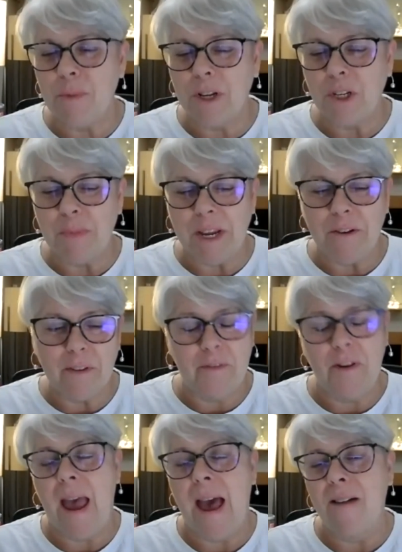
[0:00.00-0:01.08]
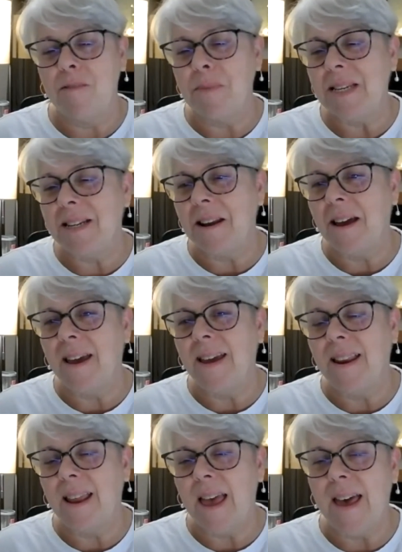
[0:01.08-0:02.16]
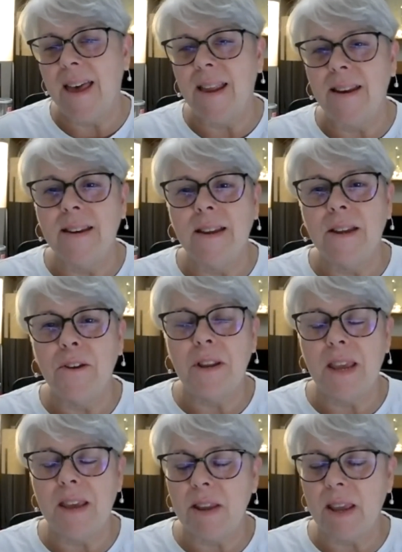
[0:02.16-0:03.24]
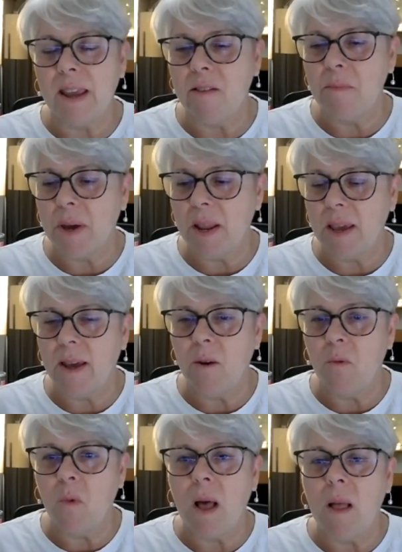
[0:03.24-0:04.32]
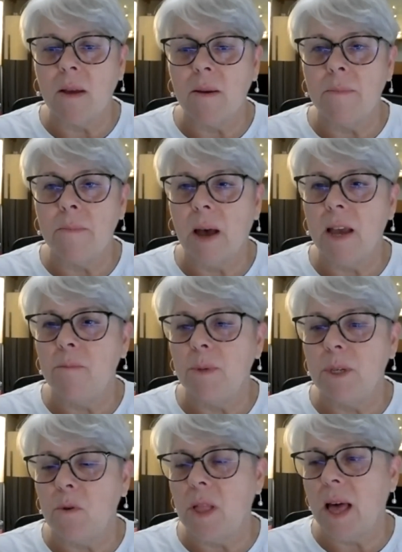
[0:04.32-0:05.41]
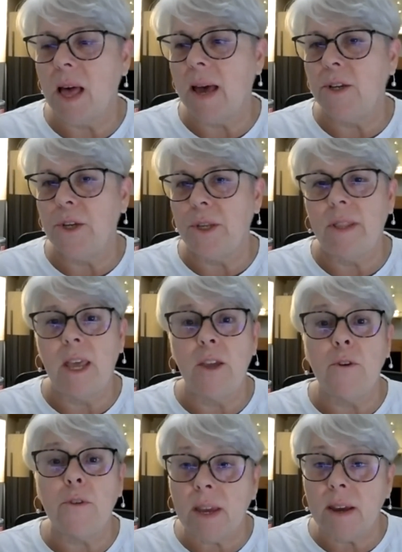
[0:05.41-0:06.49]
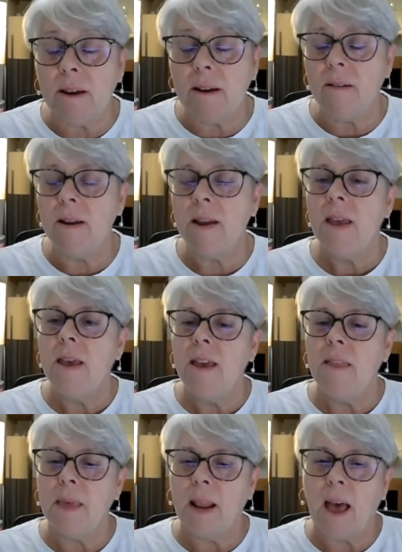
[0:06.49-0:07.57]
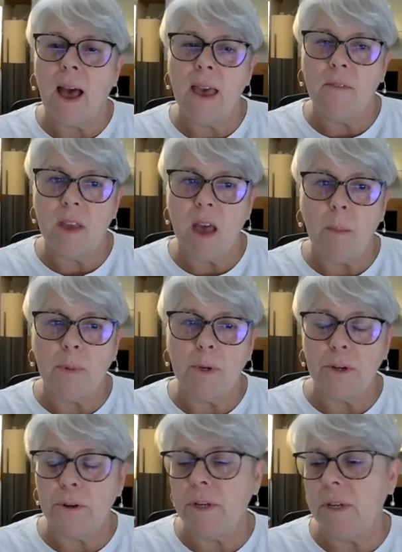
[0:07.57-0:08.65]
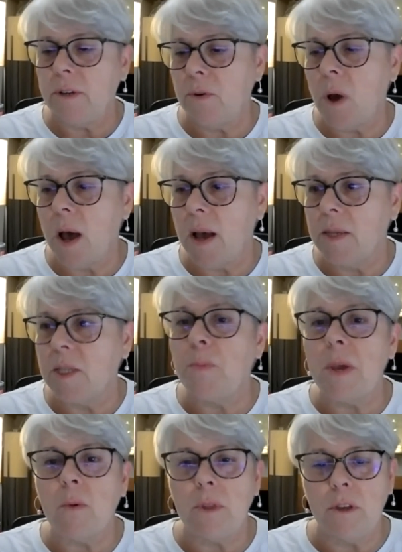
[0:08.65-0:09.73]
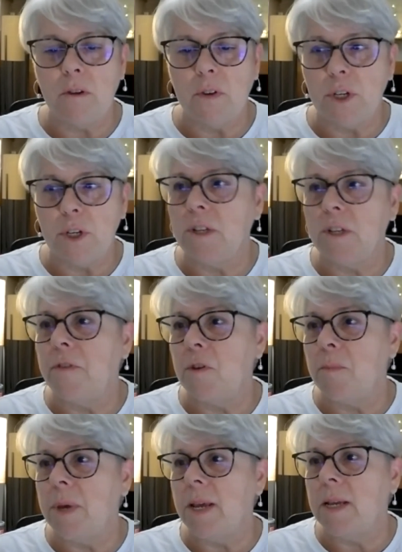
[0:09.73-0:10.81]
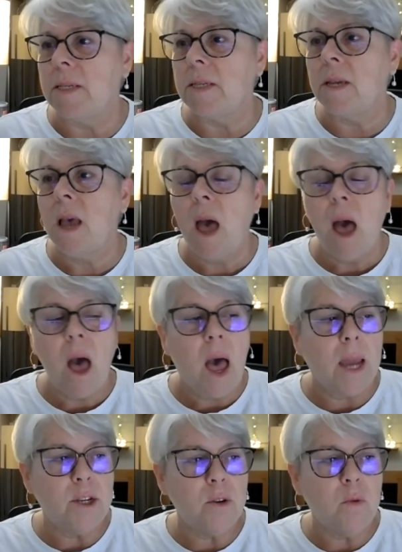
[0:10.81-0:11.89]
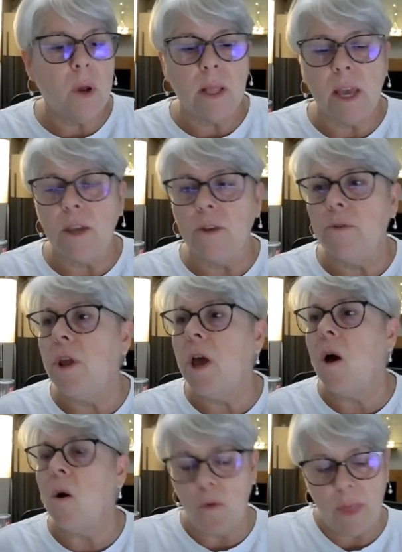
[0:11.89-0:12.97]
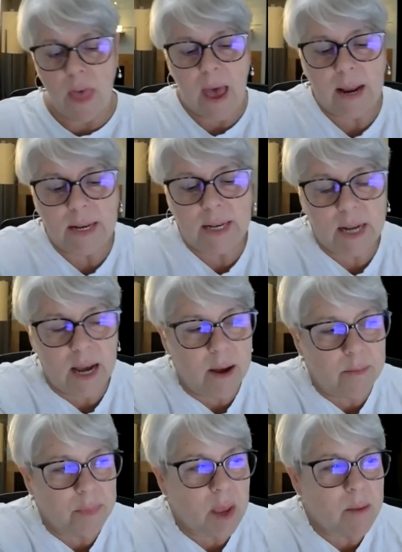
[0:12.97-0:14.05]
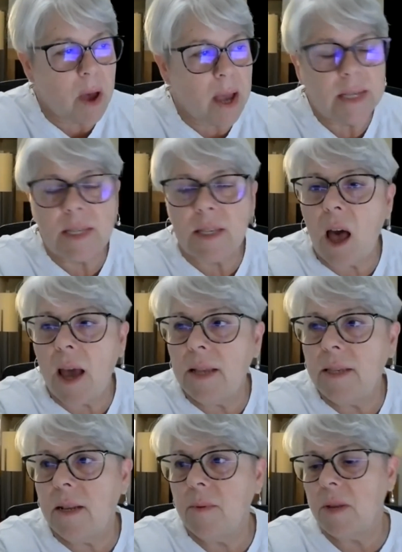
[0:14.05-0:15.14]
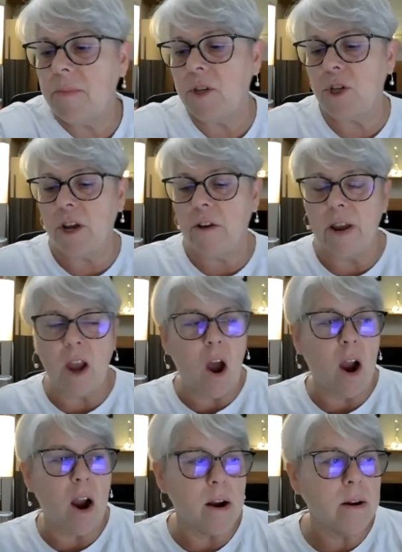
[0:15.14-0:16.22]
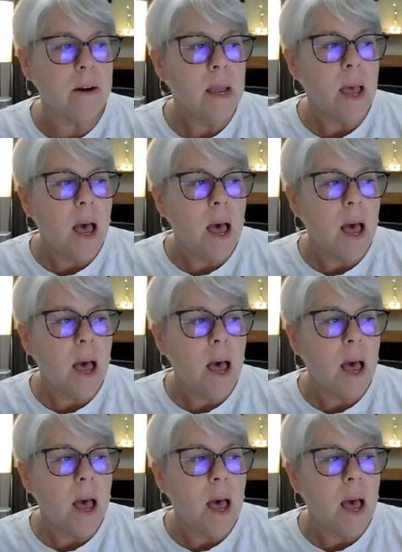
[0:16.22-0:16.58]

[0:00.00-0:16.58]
so much, Midra, for having me tonight. And good evening, everybody, and welcome. I'm so glad that you're here and that I have the opportunity to uh, speak with you for just a few minutes. I do want to let you know that um, my slides that I'm going to be sharing are